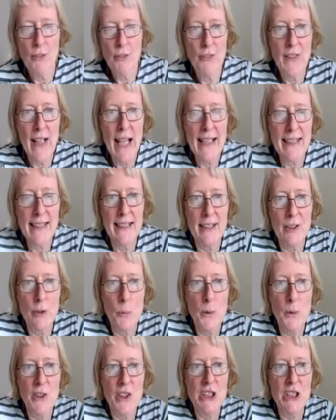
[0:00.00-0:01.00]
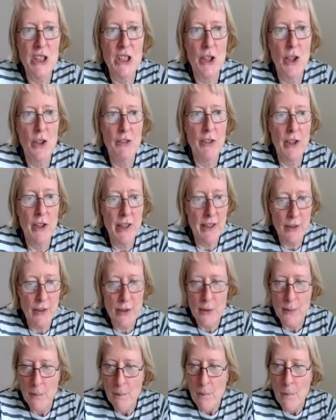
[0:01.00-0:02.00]
a flattened version of it,
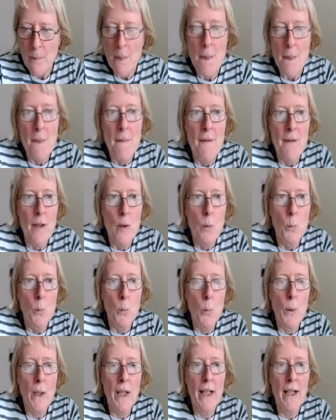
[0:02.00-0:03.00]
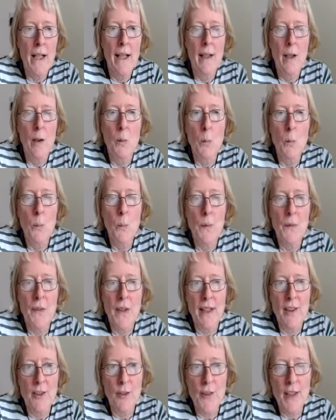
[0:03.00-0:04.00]
where
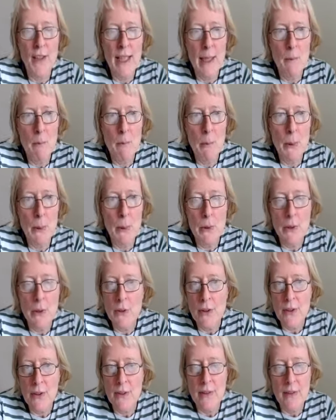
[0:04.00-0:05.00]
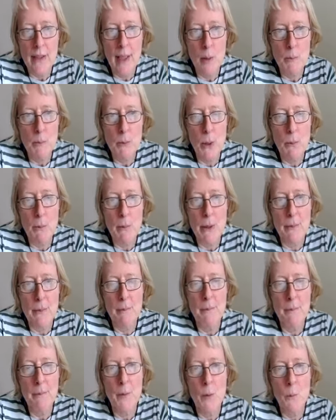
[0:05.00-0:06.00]
there's the input, our
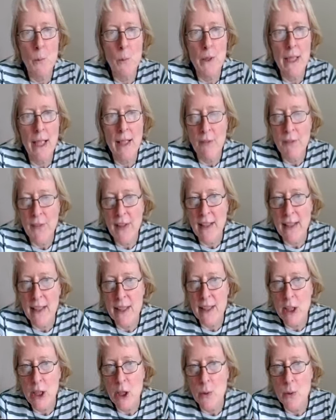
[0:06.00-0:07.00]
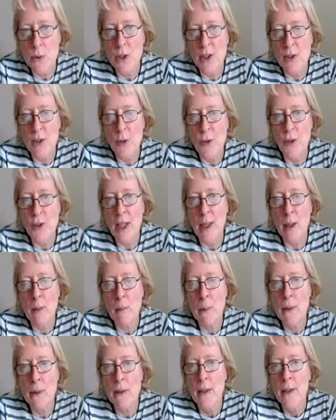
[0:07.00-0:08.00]
problem. We have that encoding
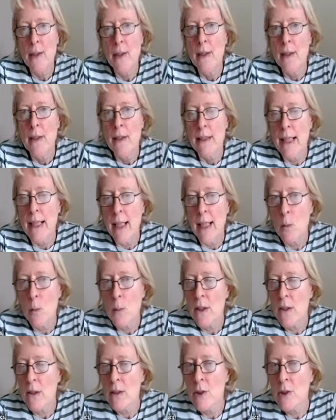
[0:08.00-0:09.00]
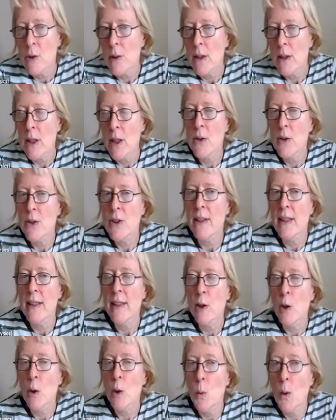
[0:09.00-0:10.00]
step, now we're going to encode it
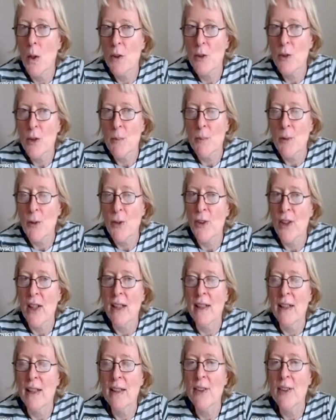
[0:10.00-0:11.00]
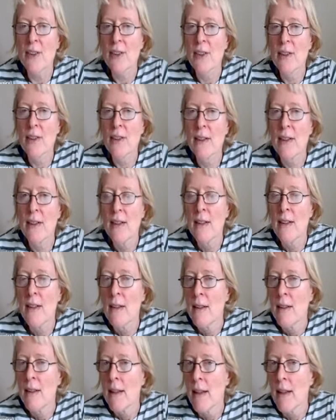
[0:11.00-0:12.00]
in a quantum state.
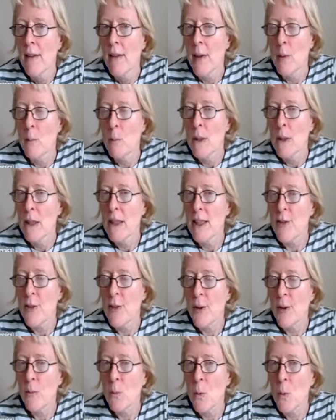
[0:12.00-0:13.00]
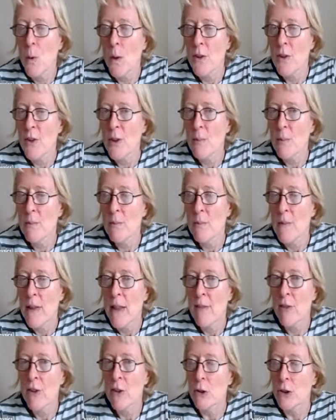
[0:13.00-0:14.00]
And then we need some quantum
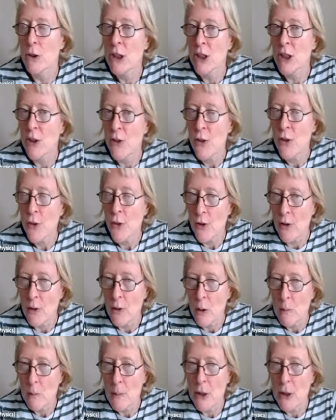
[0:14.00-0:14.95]
evolution. So it'll